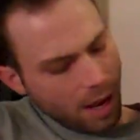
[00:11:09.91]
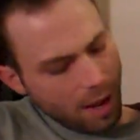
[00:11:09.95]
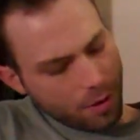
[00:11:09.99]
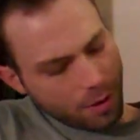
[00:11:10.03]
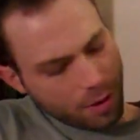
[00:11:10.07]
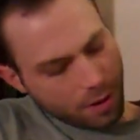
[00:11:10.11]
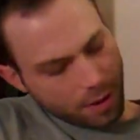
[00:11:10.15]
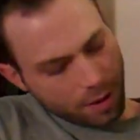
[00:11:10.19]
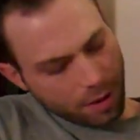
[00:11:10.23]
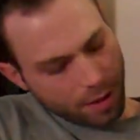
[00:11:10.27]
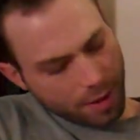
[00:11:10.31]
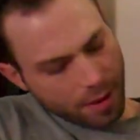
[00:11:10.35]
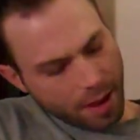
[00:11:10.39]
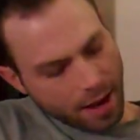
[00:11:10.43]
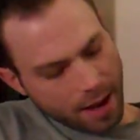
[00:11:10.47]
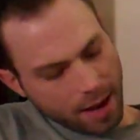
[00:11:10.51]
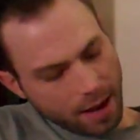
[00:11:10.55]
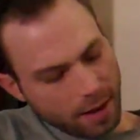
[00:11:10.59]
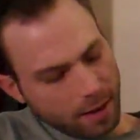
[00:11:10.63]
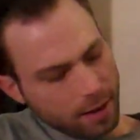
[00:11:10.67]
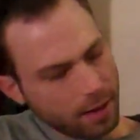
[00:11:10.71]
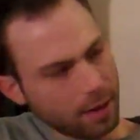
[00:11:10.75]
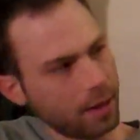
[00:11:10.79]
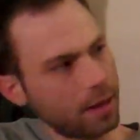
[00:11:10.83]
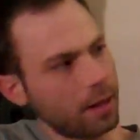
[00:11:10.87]
other than
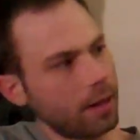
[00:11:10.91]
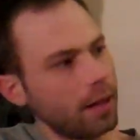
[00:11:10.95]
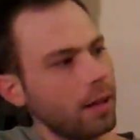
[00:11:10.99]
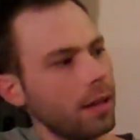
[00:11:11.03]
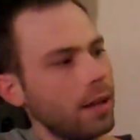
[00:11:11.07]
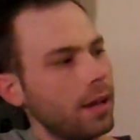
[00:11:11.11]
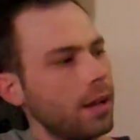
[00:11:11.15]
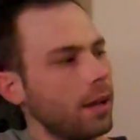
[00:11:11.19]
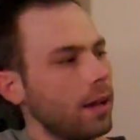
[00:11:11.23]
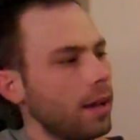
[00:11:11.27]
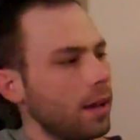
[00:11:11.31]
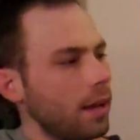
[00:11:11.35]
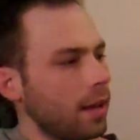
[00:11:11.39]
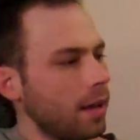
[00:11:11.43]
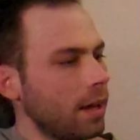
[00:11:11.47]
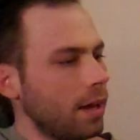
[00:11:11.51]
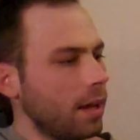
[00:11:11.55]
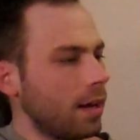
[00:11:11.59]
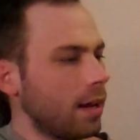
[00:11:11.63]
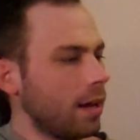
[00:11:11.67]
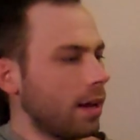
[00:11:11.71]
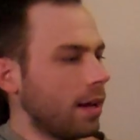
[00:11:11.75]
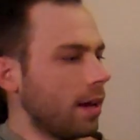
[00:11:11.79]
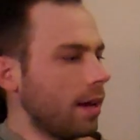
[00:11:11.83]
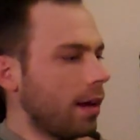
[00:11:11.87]
that,
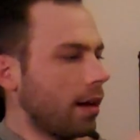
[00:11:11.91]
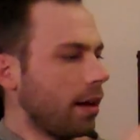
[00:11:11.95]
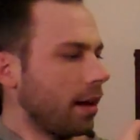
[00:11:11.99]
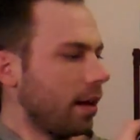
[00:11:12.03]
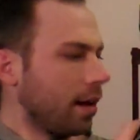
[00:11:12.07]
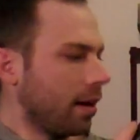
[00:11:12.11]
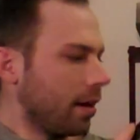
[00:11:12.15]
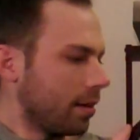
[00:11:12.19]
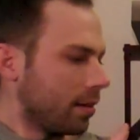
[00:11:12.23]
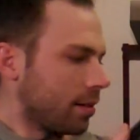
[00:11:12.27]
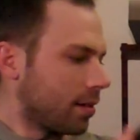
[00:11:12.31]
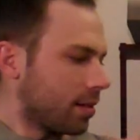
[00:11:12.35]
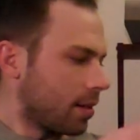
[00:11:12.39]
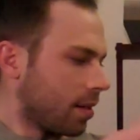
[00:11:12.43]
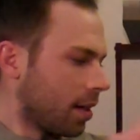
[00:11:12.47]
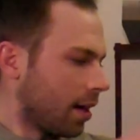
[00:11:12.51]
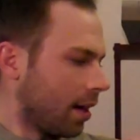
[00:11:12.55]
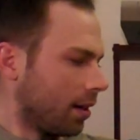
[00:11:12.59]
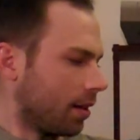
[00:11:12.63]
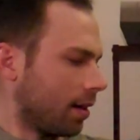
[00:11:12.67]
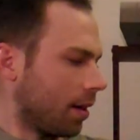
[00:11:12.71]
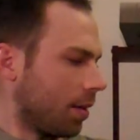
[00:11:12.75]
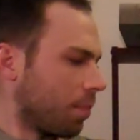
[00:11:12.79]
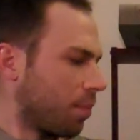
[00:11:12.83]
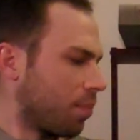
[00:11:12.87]
it's
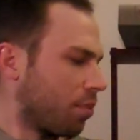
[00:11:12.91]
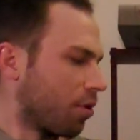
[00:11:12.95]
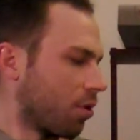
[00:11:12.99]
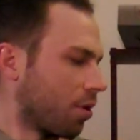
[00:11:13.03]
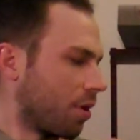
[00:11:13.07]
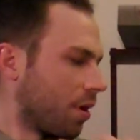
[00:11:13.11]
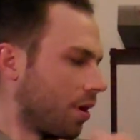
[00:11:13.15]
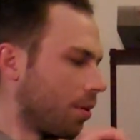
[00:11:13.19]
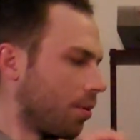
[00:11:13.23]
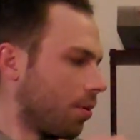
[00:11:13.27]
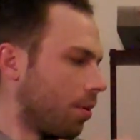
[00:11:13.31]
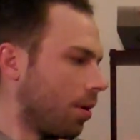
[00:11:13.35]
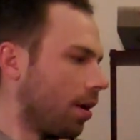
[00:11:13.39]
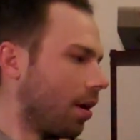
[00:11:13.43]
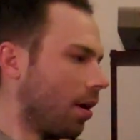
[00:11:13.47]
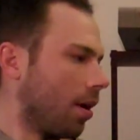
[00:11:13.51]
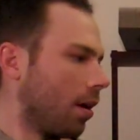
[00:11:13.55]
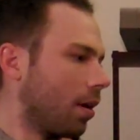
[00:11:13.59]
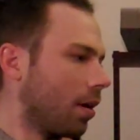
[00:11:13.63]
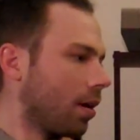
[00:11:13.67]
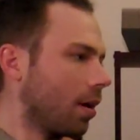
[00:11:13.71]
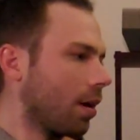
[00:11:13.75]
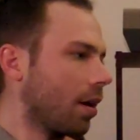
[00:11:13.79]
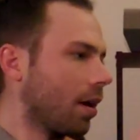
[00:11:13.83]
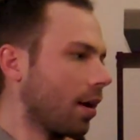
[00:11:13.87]
held up pretty
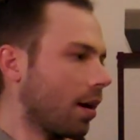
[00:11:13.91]
well.